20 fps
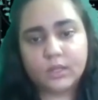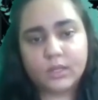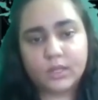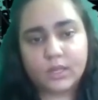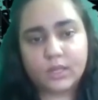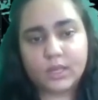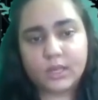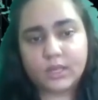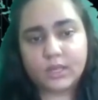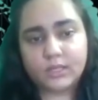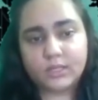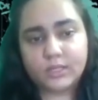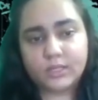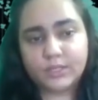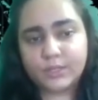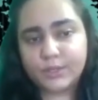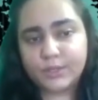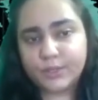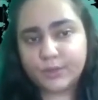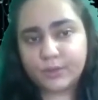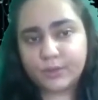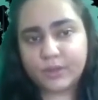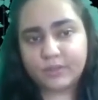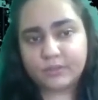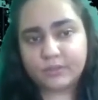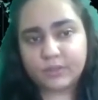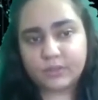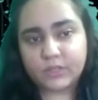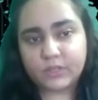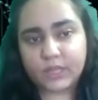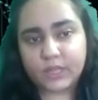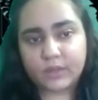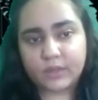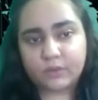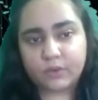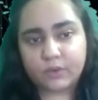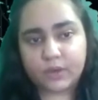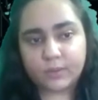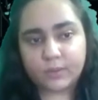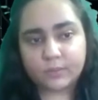And here you have the
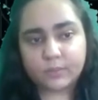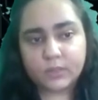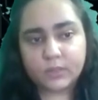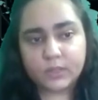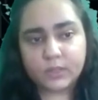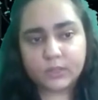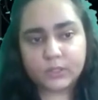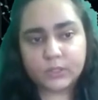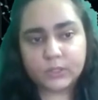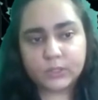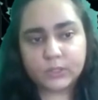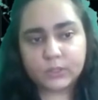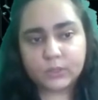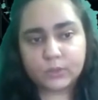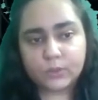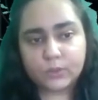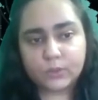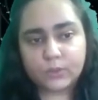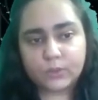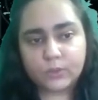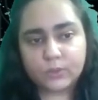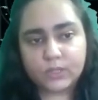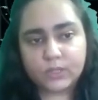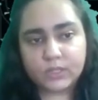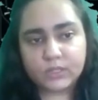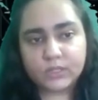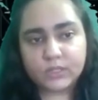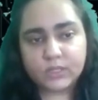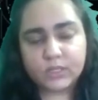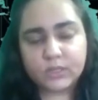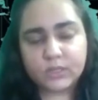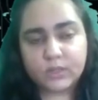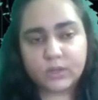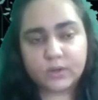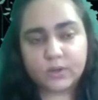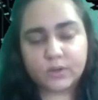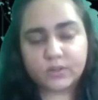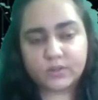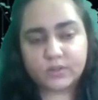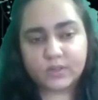diagram. So you can see
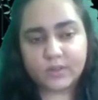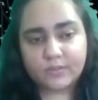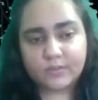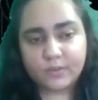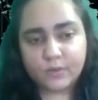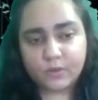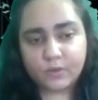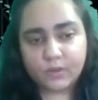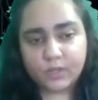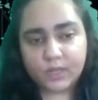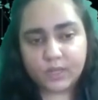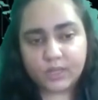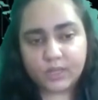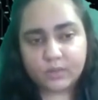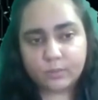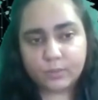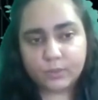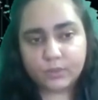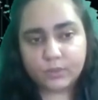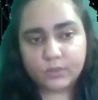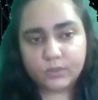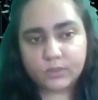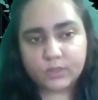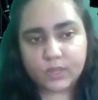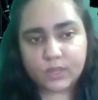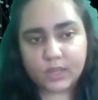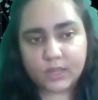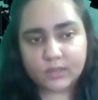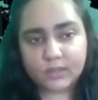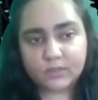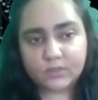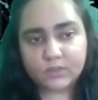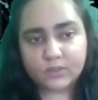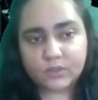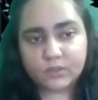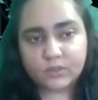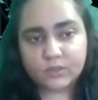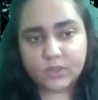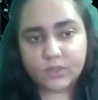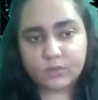there are several inputs,
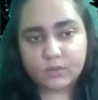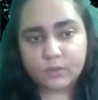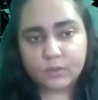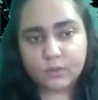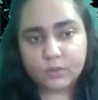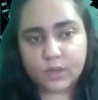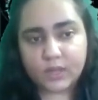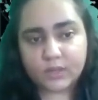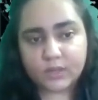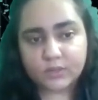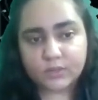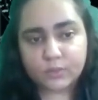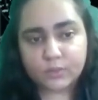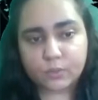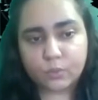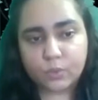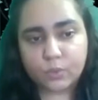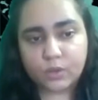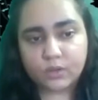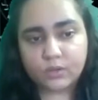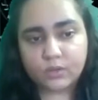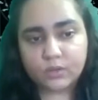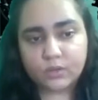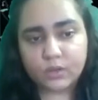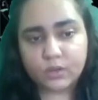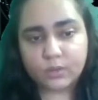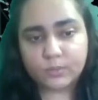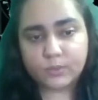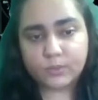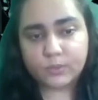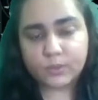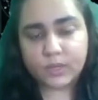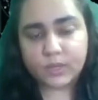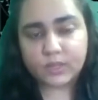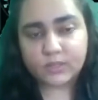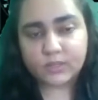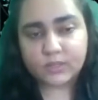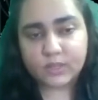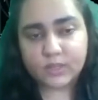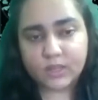x0, x1, up to
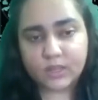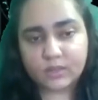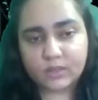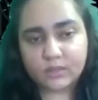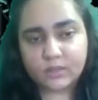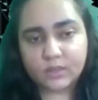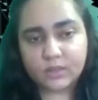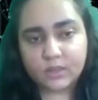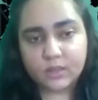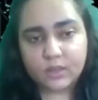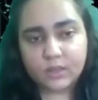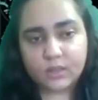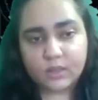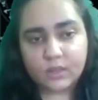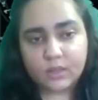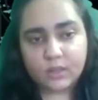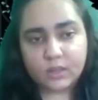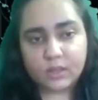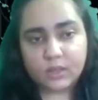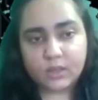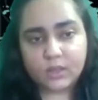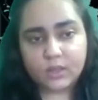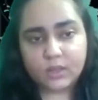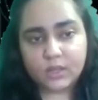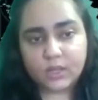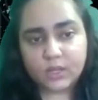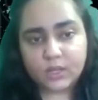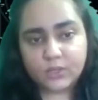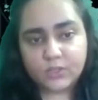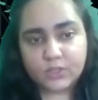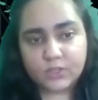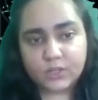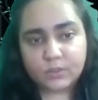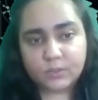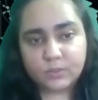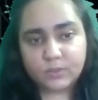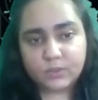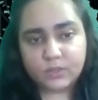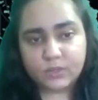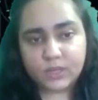xn. Each
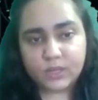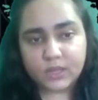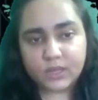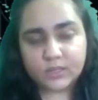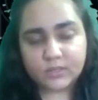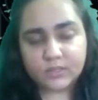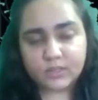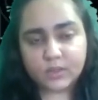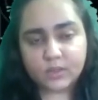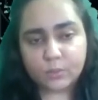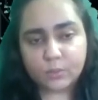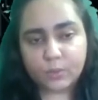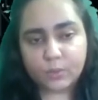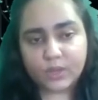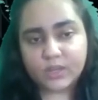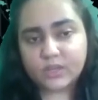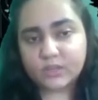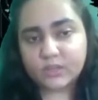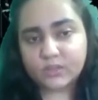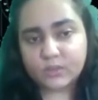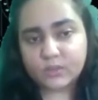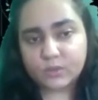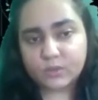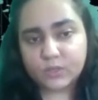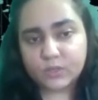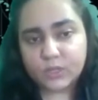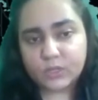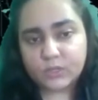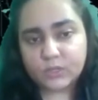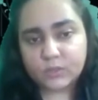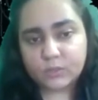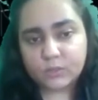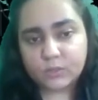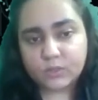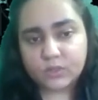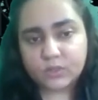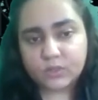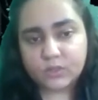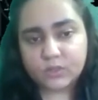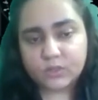input has a weight associated
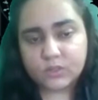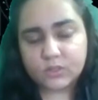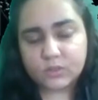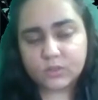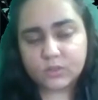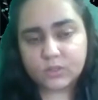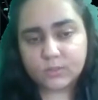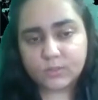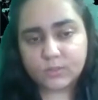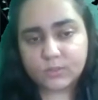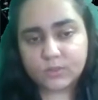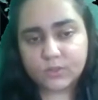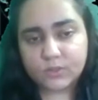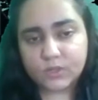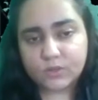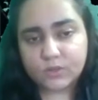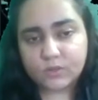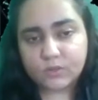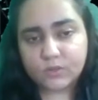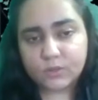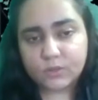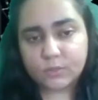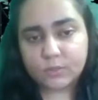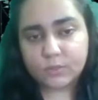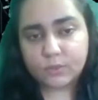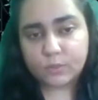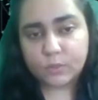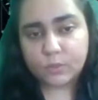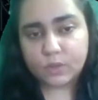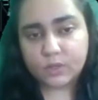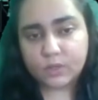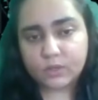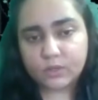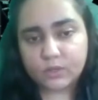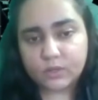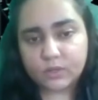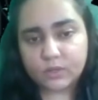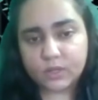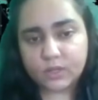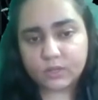with it, w0, w1,
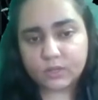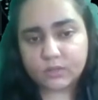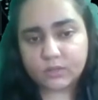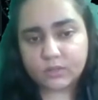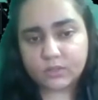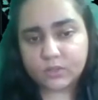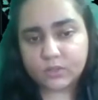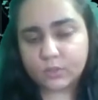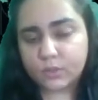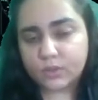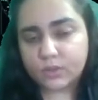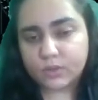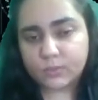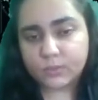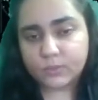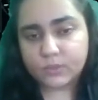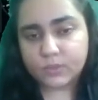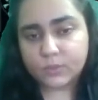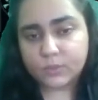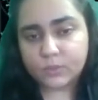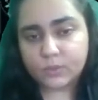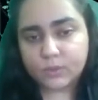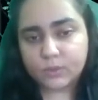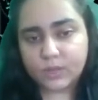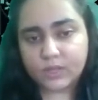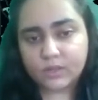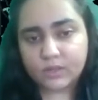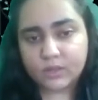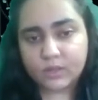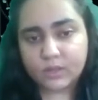and so on up to wn.